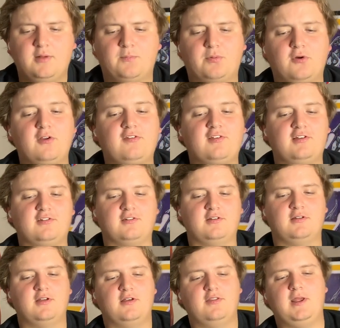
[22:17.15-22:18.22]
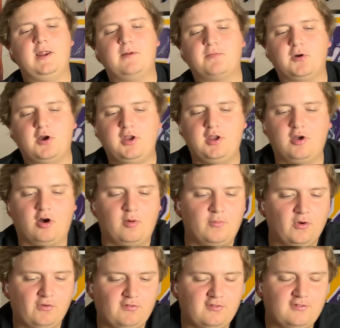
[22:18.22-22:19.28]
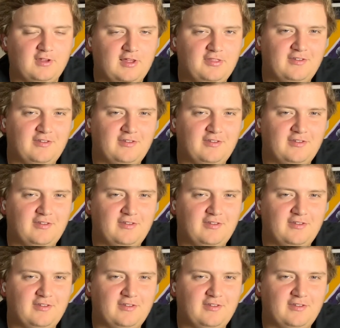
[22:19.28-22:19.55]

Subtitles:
Preseason, they had probably almost set